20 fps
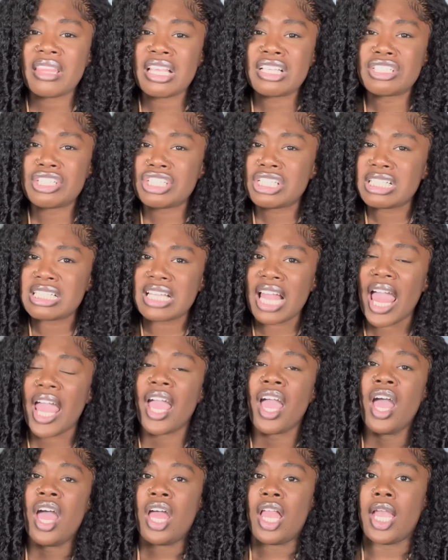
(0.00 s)
So she's like,
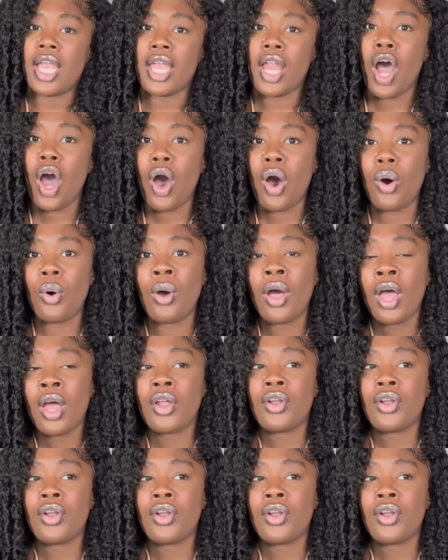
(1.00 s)
no,